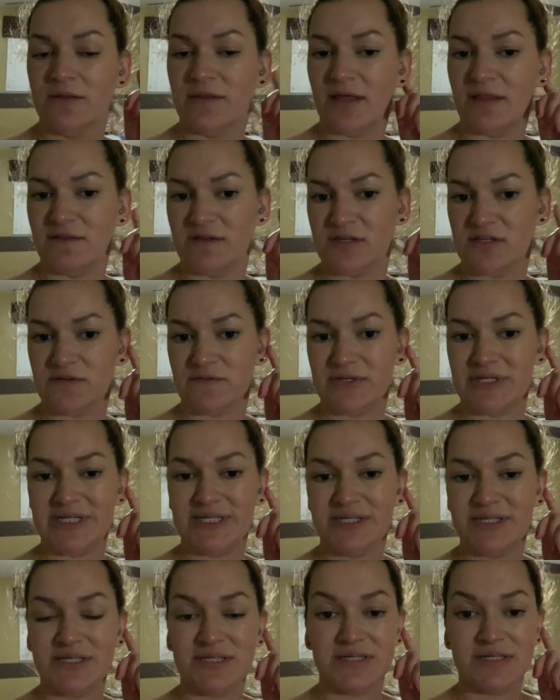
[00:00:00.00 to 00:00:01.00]
than this one
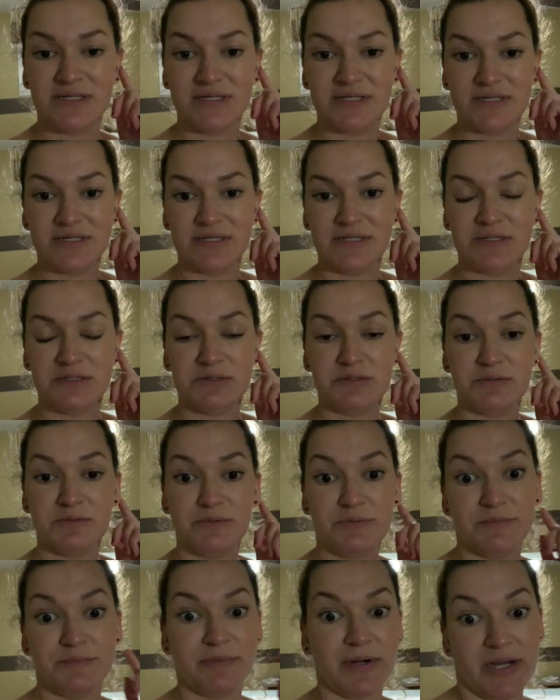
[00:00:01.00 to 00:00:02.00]
is.
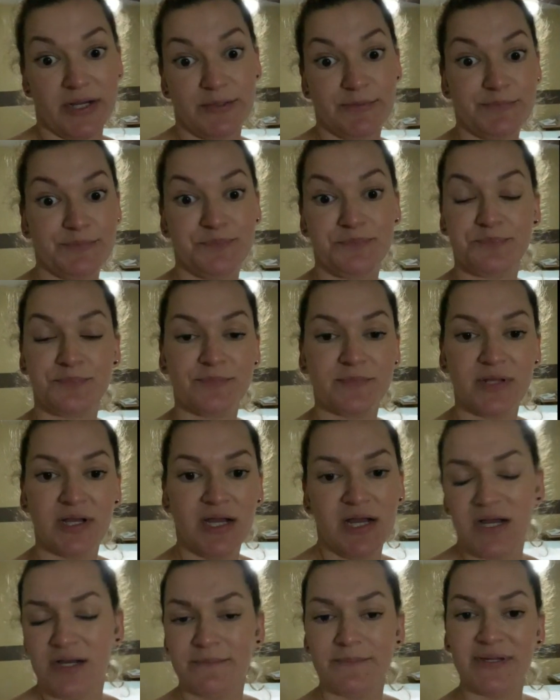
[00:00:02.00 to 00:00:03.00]
But
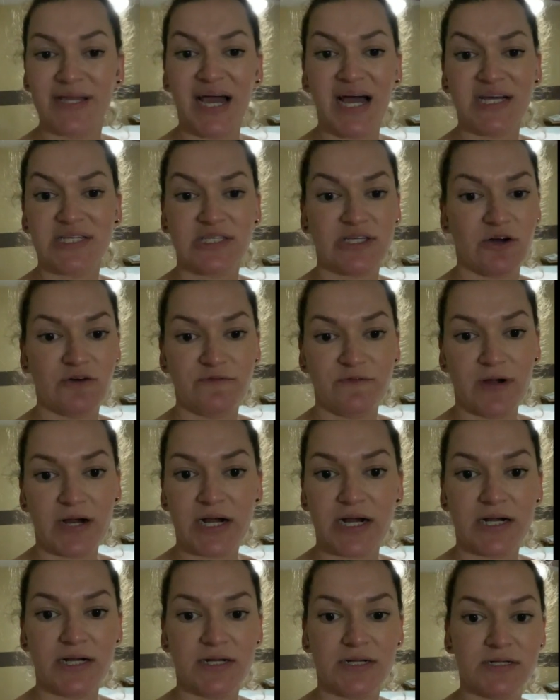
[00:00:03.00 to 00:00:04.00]
yeah, so
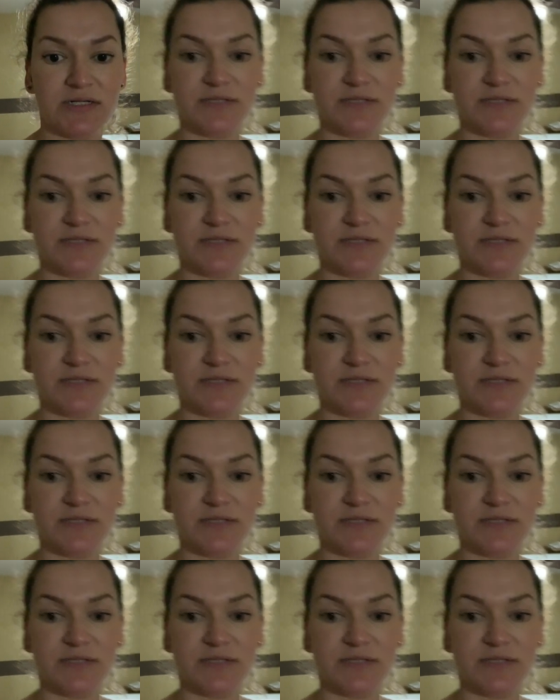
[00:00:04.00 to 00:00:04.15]
far